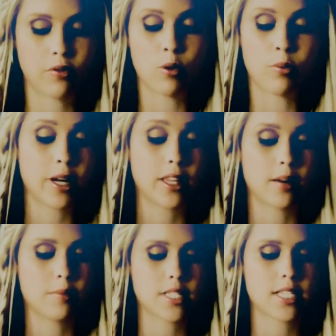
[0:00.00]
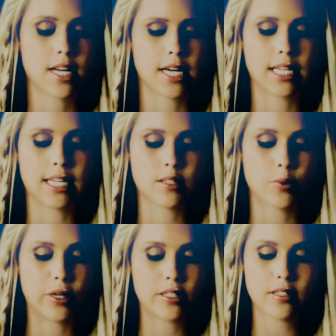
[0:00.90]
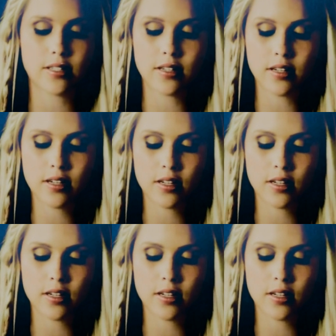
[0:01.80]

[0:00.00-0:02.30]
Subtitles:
we've all made that mistake at least once.